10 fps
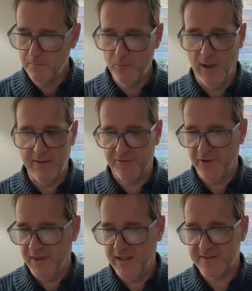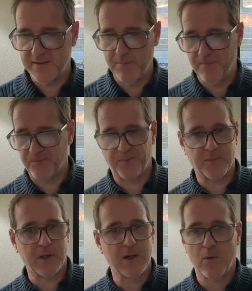Right, for this
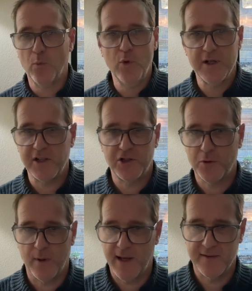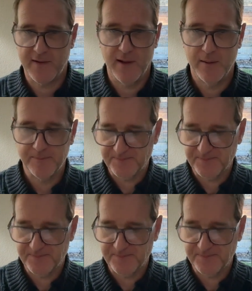really short essay,